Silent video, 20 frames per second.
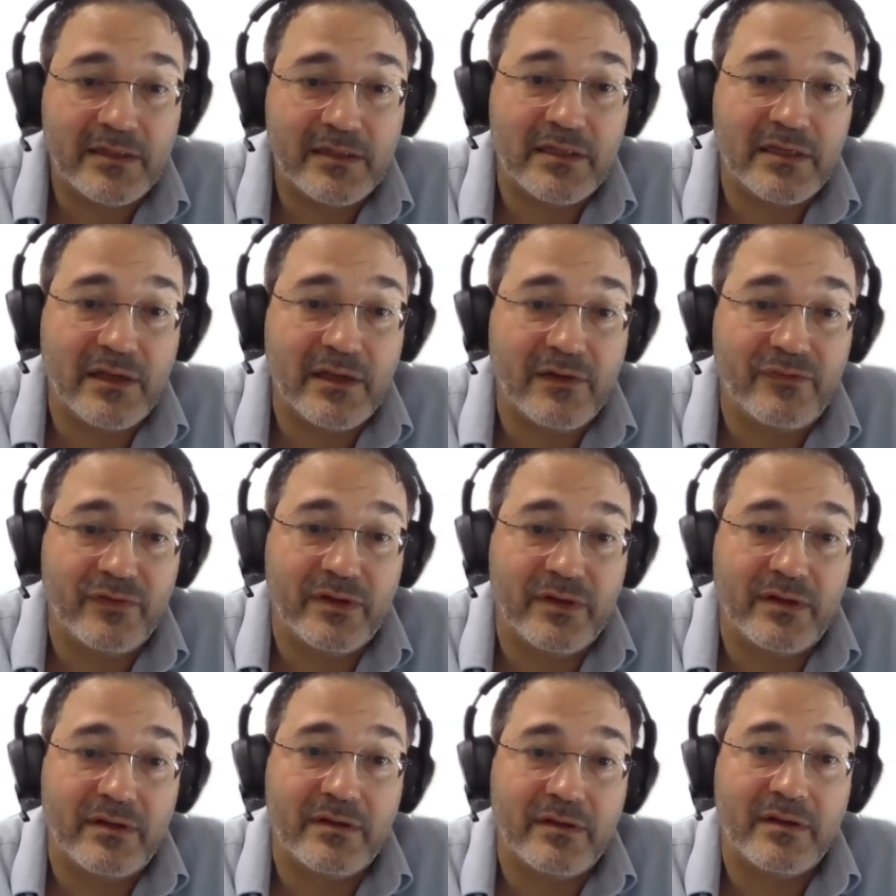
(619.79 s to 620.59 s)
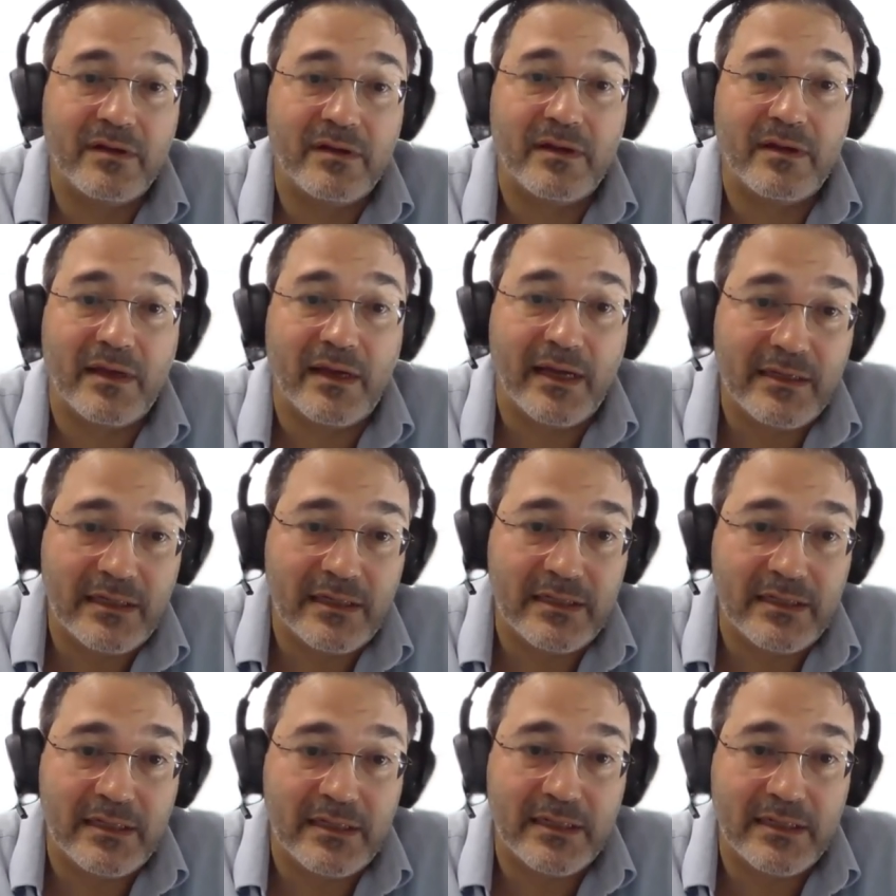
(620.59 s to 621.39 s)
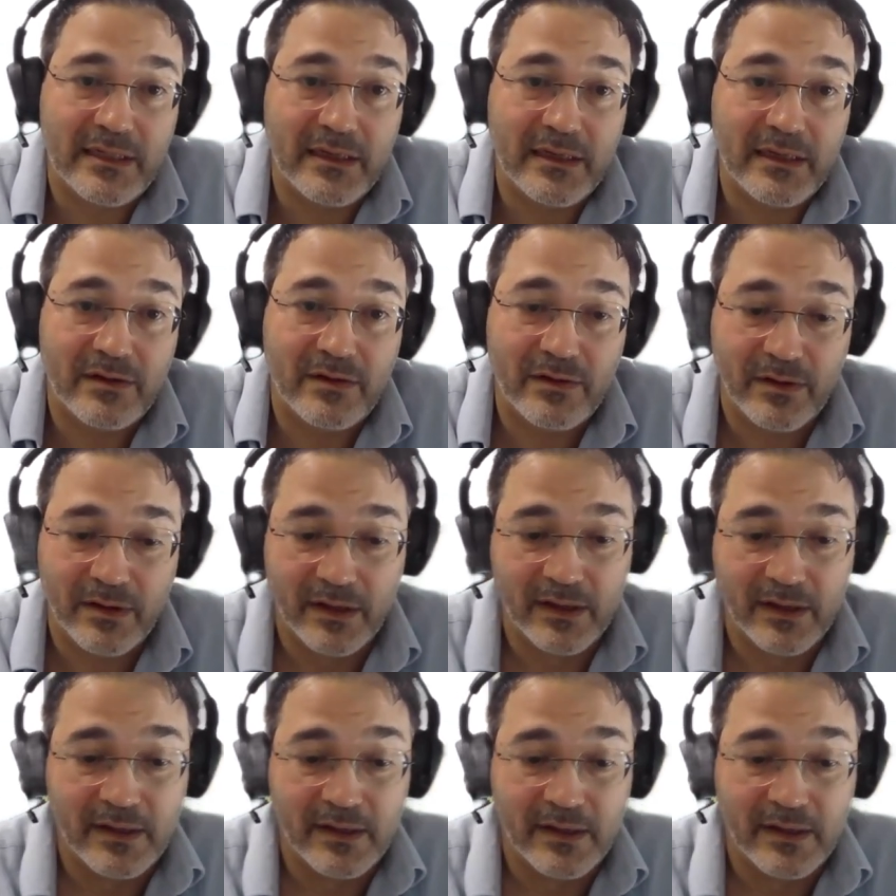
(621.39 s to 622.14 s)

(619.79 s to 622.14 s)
the different entities here.